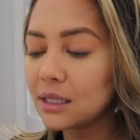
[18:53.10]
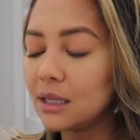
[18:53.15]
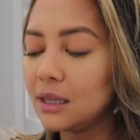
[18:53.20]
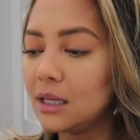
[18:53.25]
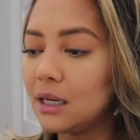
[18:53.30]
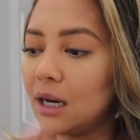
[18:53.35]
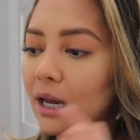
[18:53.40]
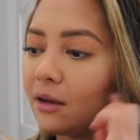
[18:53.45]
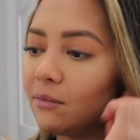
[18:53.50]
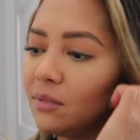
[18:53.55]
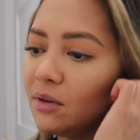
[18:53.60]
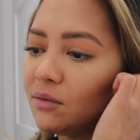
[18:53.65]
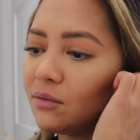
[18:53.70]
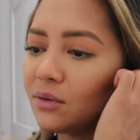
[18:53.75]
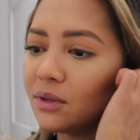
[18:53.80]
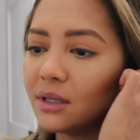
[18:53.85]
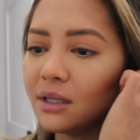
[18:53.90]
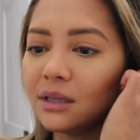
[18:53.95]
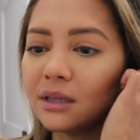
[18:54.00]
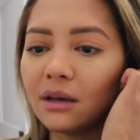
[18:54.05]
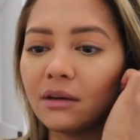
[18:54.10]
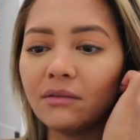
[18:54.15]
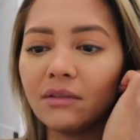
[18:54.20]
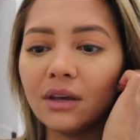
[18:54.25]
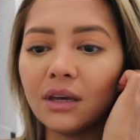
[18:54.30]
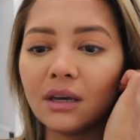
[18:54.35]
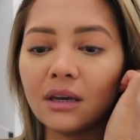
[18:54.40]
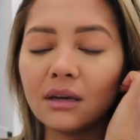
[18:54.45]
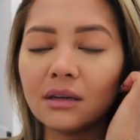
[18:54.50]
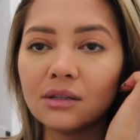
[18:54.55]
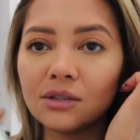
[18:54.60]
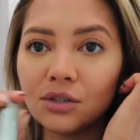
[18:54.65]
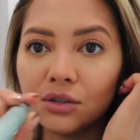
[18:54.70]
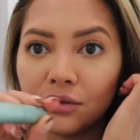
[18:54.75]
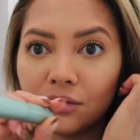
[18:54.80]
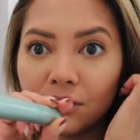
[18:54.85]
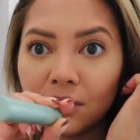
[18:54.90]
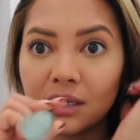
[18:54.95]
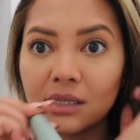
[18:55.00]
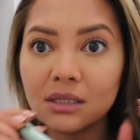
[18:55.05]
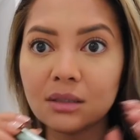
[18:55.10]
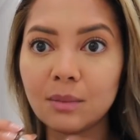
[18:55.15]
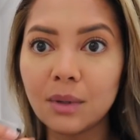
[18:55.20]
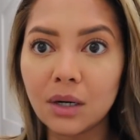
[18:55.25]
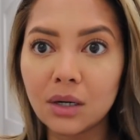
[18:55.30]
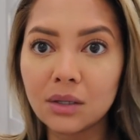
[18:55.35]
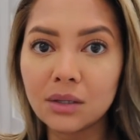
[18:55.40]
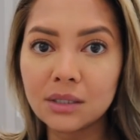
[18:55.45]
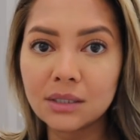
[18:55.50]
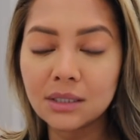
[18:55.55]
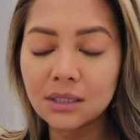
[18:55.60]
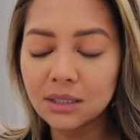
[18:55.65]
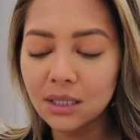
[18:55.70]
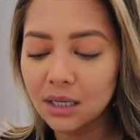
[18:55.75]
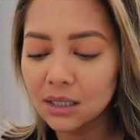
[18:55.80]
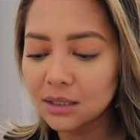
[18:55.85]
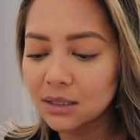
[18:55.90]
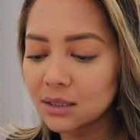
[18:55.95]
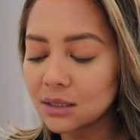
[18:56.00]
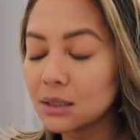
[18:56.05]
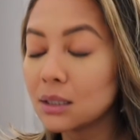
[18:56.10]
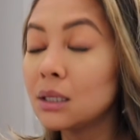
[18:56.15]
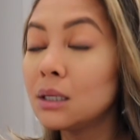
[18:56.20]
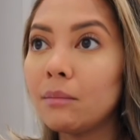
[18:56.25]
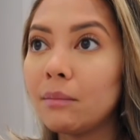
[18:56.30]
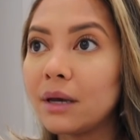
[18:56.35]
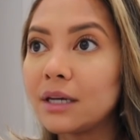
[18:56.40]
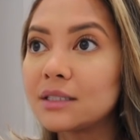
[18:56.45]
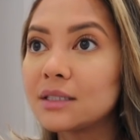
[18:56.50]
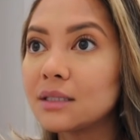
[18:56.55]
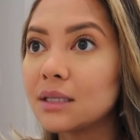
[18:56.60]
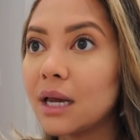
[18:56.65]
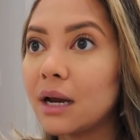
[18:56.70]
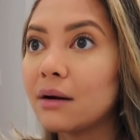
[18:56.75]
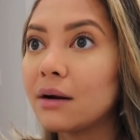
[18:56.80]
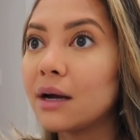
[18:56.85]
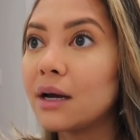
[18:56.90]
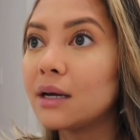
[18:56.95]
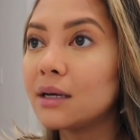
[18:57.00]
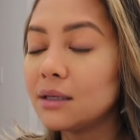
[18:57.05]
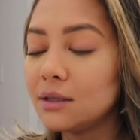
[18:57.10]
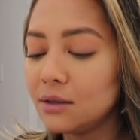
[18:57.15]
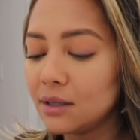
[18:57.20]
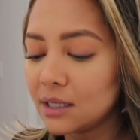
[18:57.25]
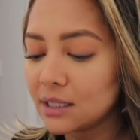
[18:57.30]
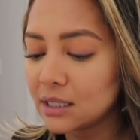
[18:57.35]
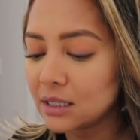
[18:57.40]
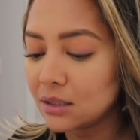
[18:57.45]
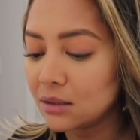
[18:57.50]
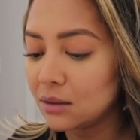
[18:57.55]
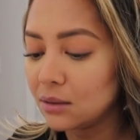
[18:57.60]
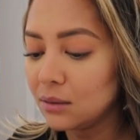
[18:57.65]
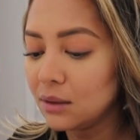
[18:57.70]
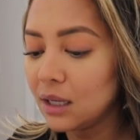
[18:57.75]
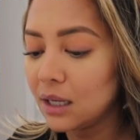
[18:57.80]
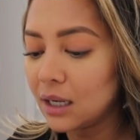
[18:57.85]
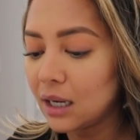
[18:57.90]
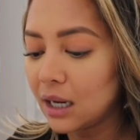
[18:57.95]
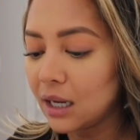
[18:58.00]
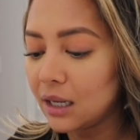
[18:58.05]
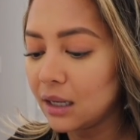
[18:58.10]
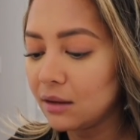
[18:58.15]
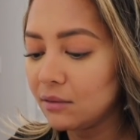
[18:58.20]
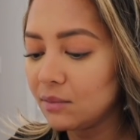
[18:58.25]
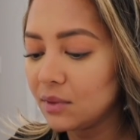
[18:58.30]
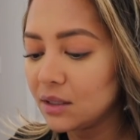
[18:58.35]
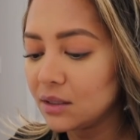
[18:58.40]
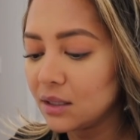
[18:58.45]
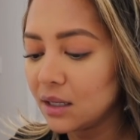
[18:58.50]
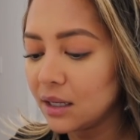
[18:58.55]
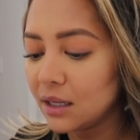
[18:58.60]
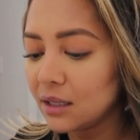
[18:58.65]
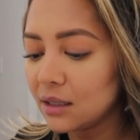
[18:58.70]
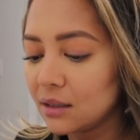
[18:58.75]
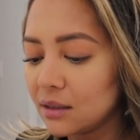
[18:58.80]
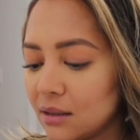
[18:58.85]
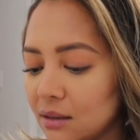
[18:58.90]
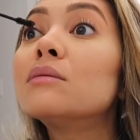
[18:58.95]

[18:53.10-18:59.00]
And then I've been really loving Too Faced Better Than Sex mascara. You guys know that I have been like